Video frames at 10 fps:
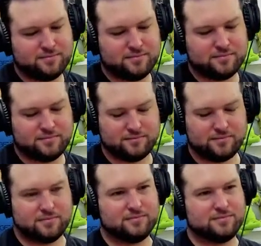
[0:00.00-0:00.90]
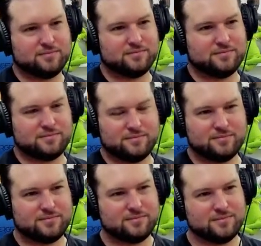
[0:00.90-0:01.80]

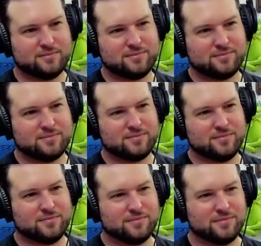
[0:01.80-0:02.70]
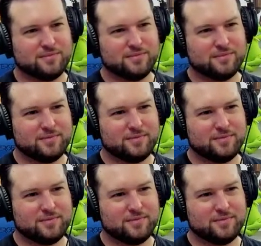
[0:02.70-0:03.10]
The person shown says nothing.